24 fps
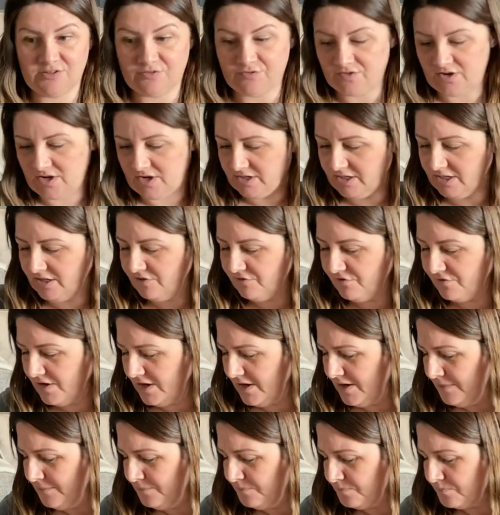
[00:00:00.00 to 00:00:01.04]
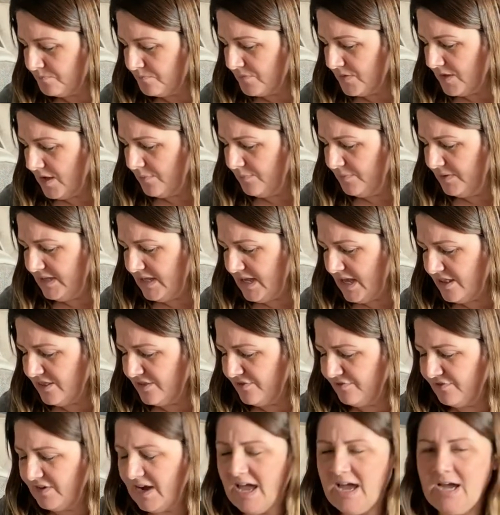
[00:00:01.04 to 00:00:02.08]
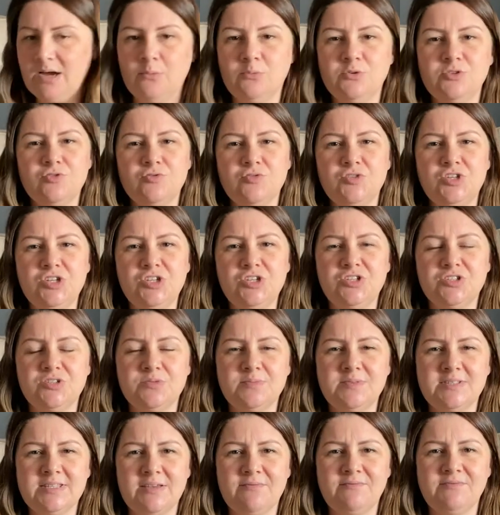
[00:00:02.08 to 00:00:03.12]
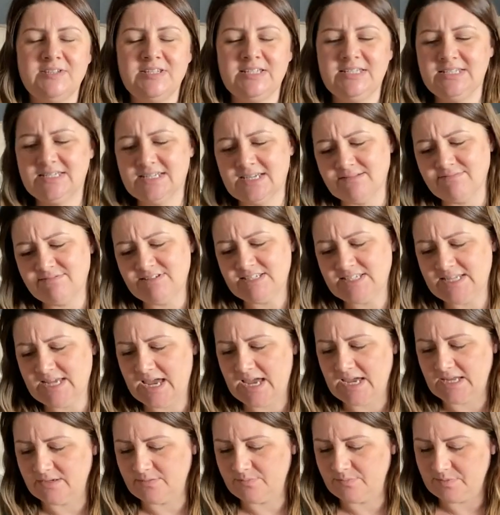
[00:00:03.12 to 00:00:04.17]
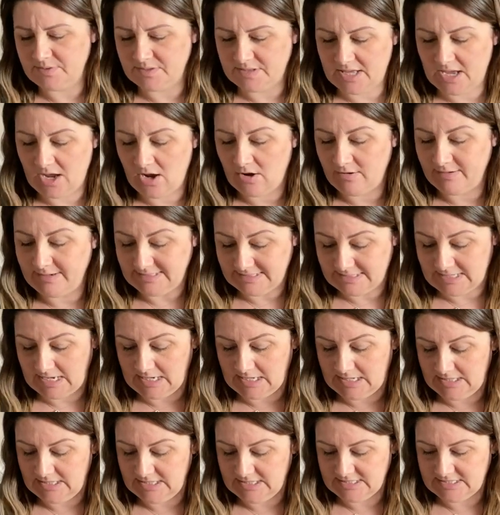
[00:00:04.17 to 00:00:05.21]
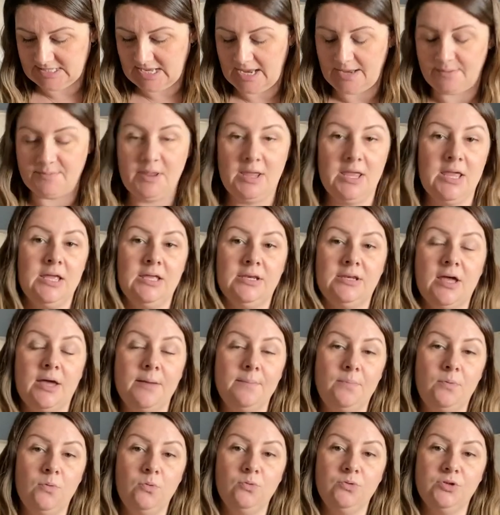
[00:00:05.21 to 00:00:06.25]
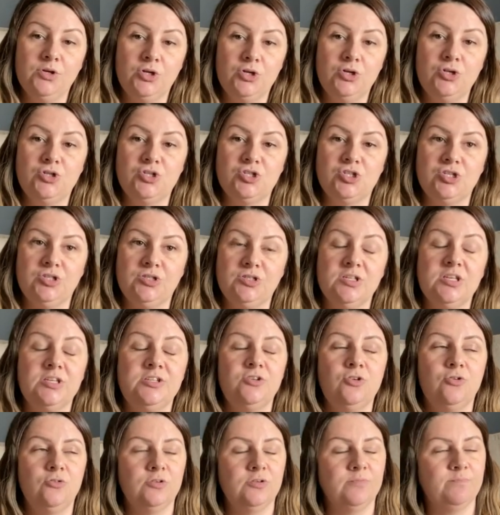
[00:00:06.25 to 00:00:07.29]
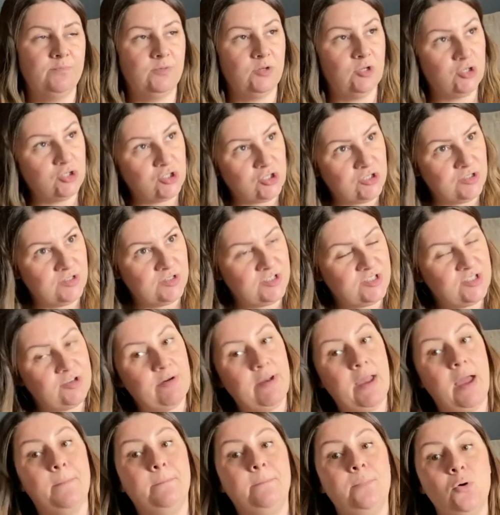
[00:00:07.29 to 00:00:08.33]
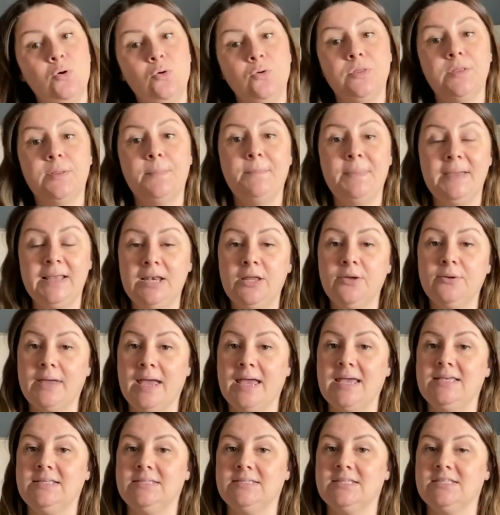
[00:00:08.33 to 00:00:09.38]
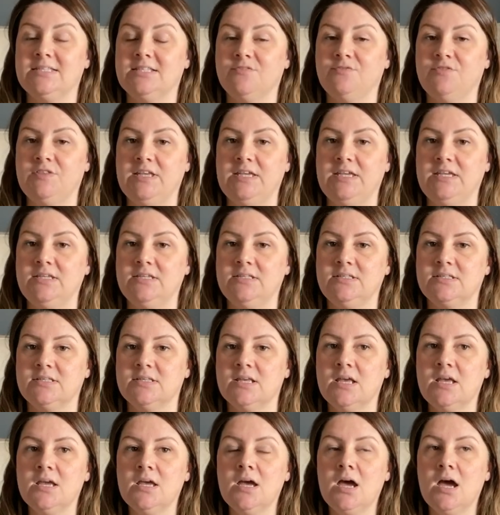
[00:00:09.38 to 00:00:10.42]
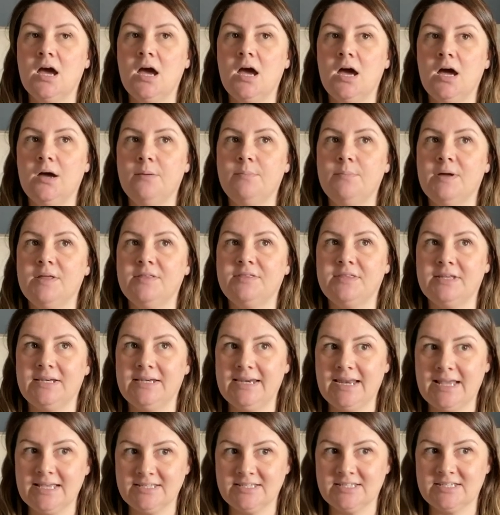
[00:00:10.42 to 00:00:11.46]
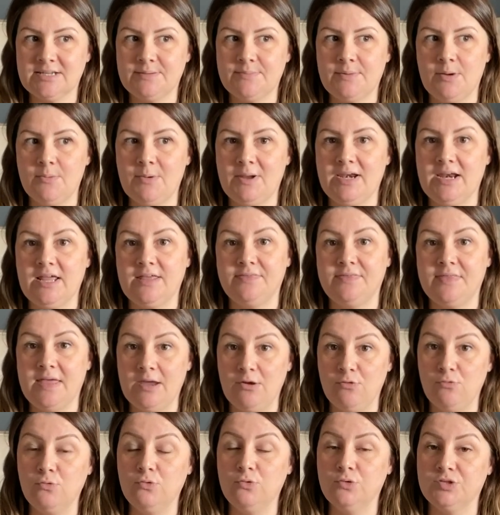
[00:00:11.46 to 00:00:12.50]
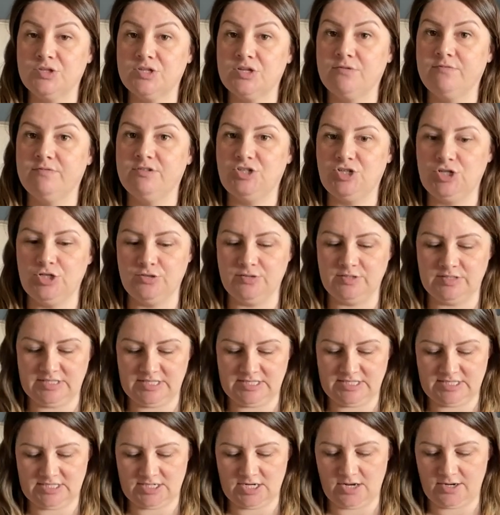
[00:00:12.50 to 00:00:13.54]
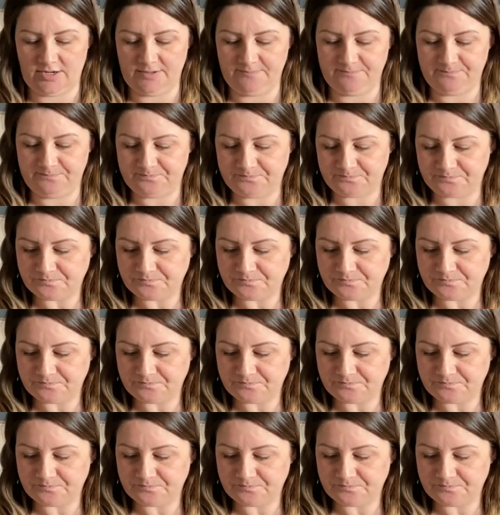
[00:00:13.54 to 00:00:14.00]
to 5, but yet the flat was reduced from 17 down to 10, but they are exactly the same. Now, I bought the cushion, and not cushion, sorry, I bought the pillowcases of these the last time I went, and they were also reduced this time.